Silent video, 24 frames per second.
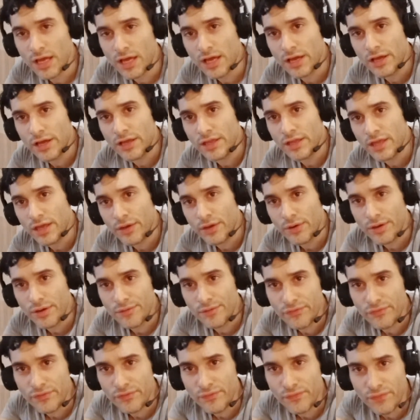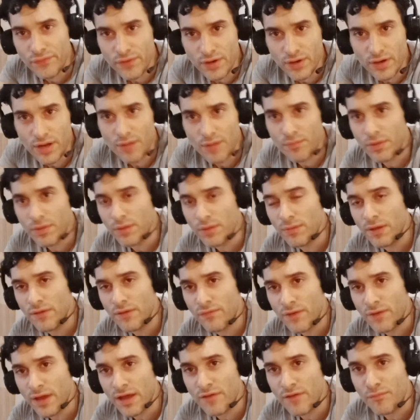Yeah, I have to figure out. Maybe
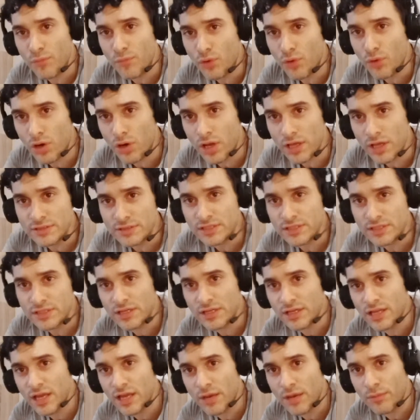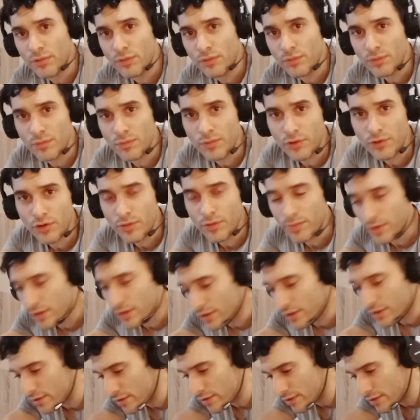if I have more lights here, the camera will work better.